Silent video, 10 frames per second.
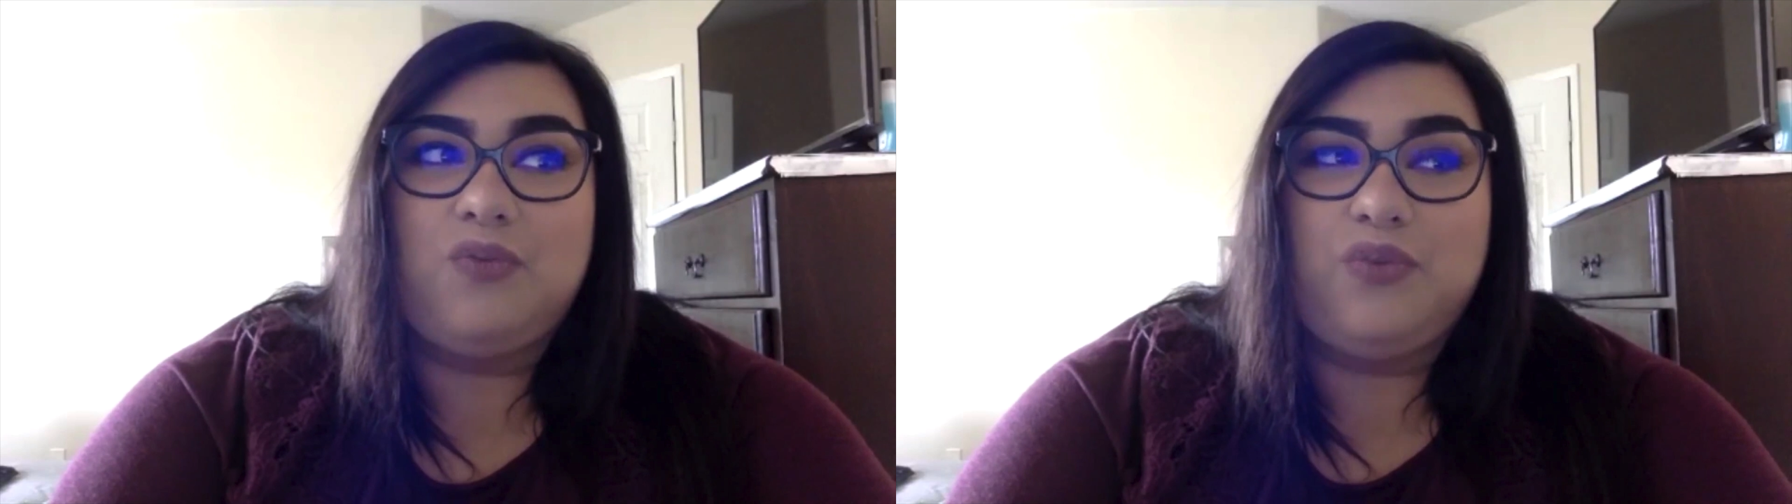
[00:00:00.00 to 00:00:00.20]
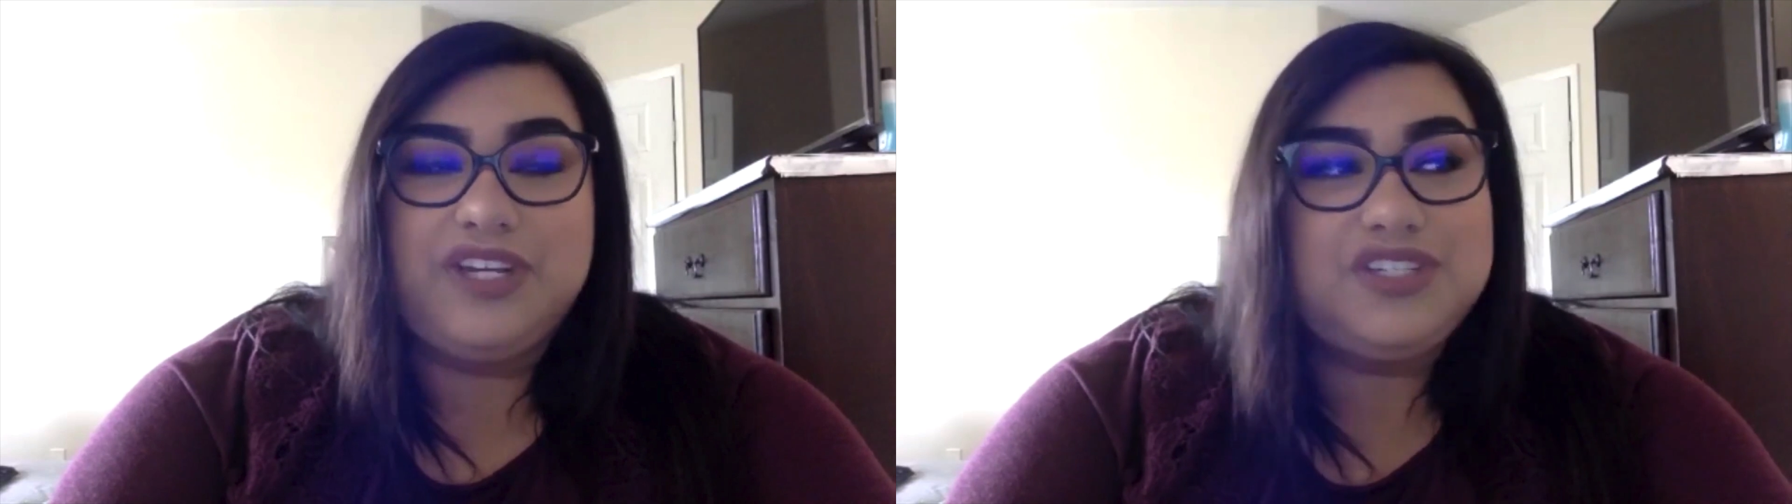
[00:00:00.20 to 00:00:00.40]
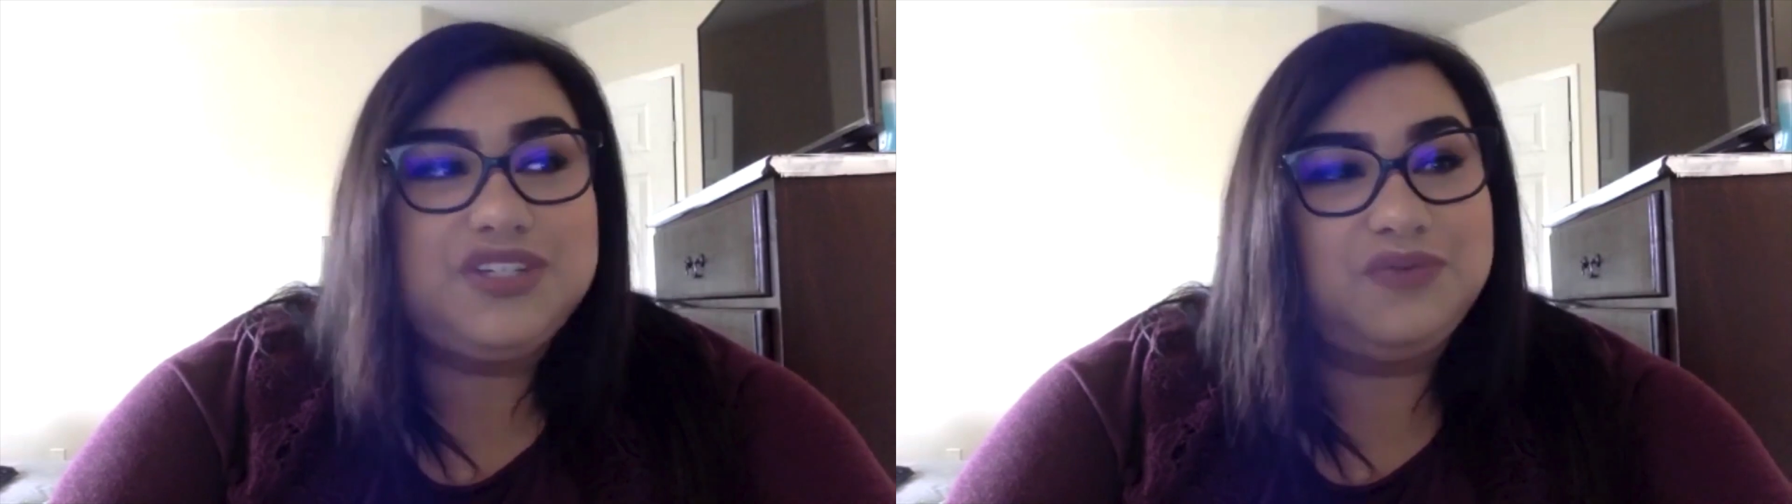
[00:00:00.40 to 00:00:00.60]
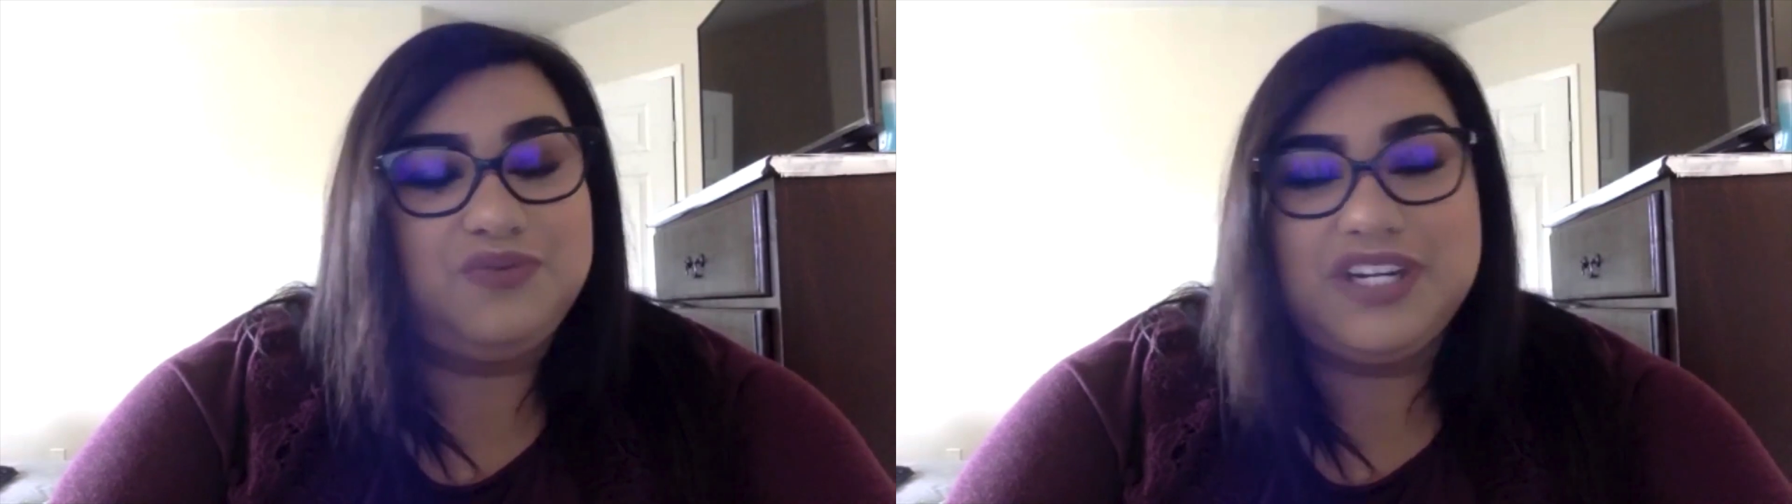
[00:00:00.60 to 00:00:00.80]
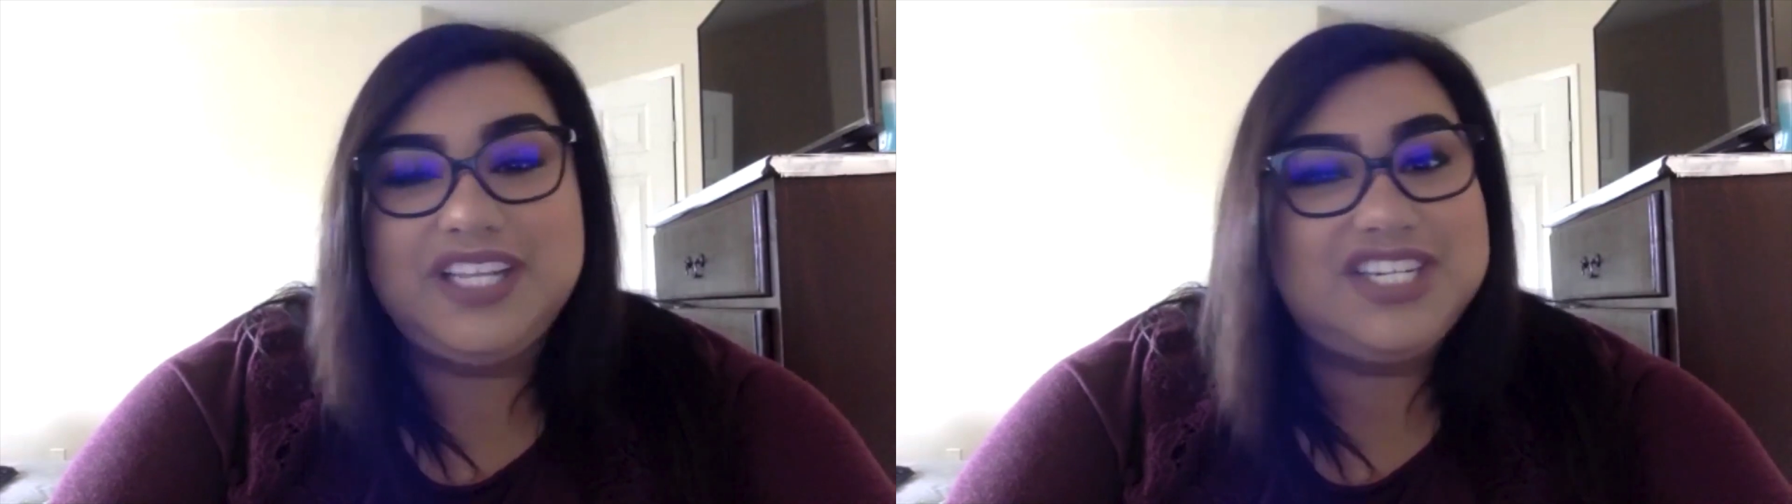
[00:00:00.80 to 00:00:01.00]
we should
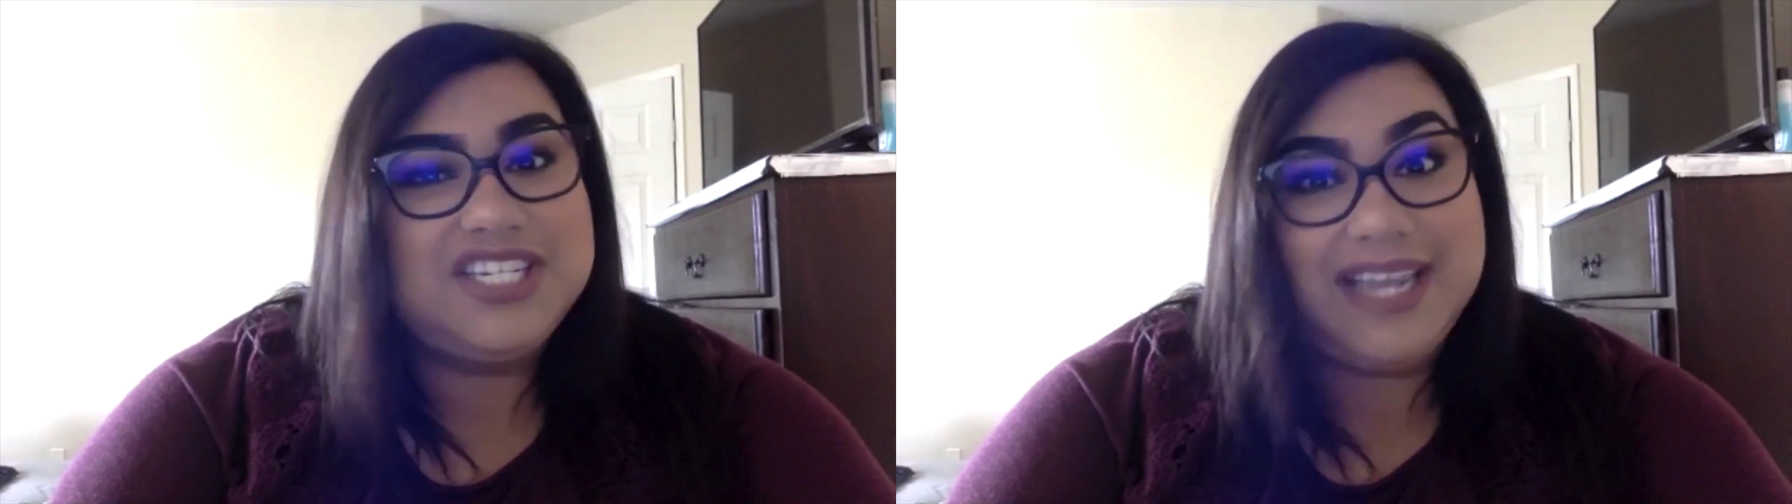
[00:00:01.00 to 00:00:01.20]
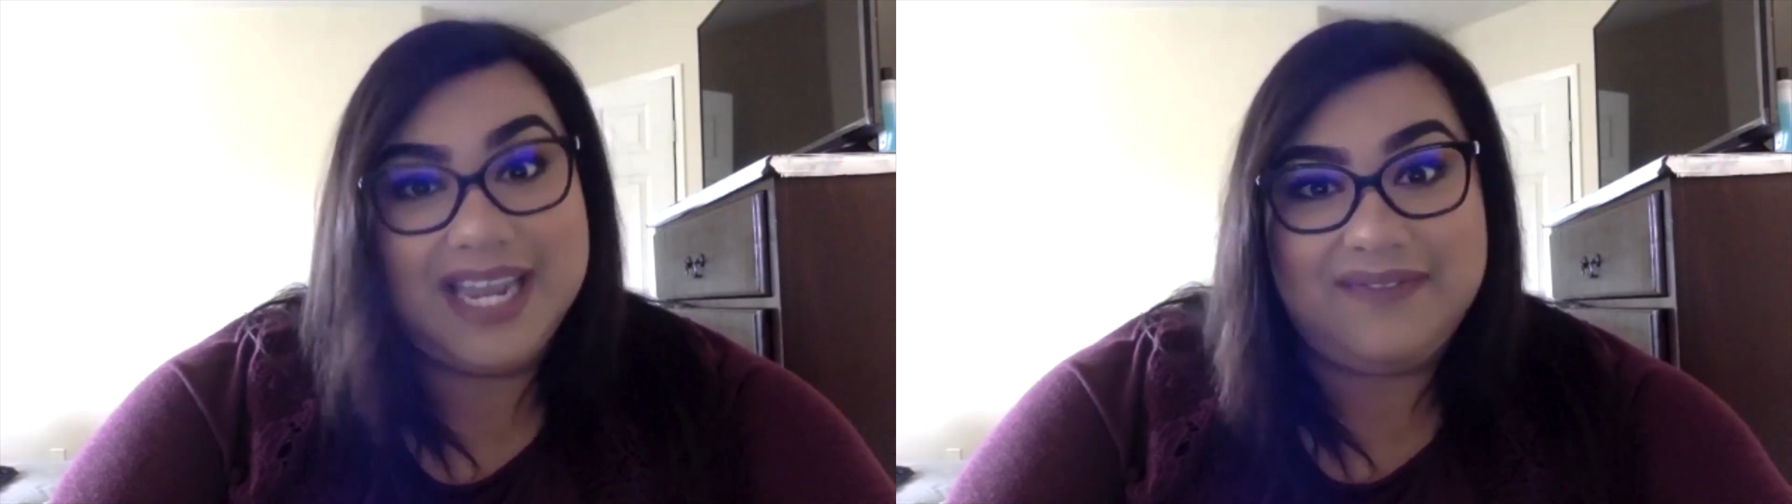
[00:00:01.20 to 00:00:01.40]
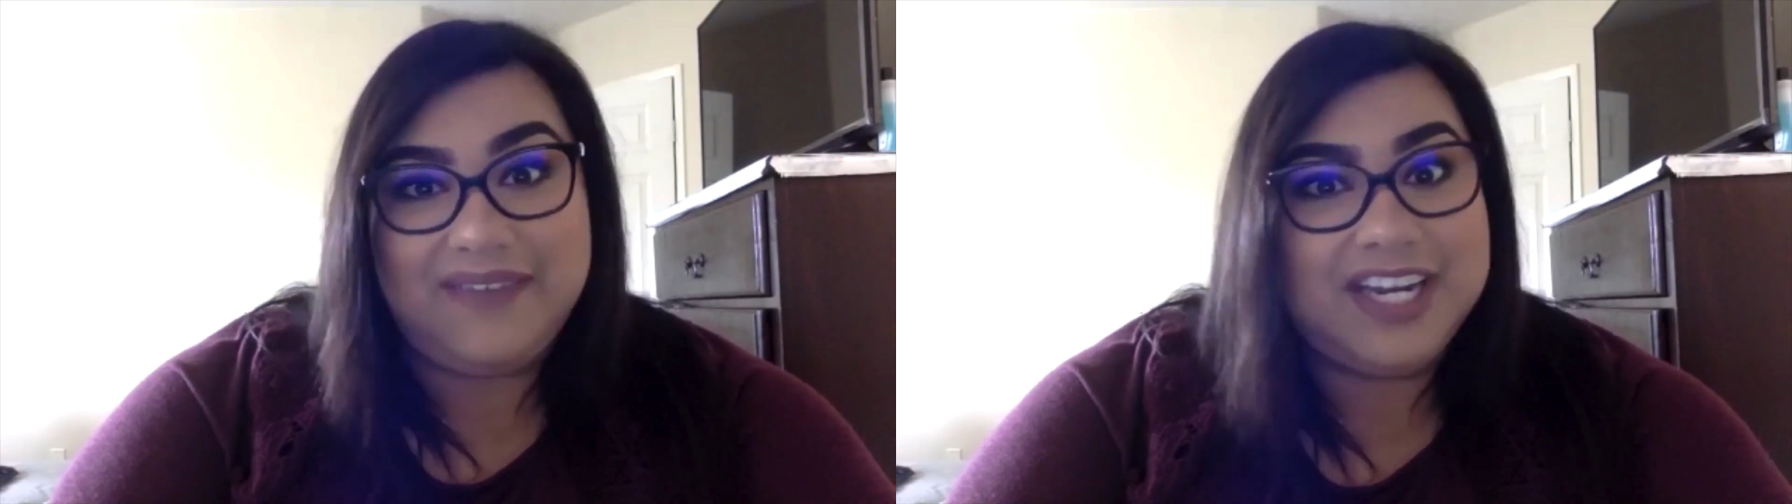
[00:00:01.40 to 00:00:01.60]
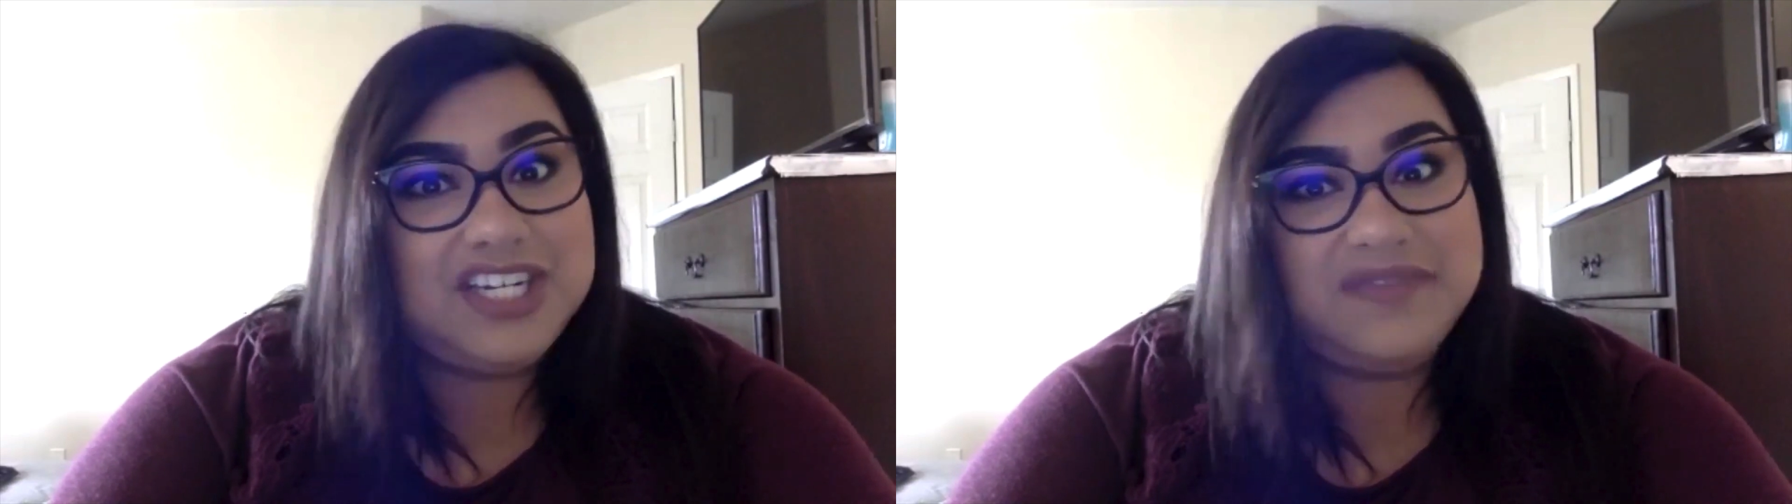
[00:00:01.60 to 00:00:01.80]
really just take advantage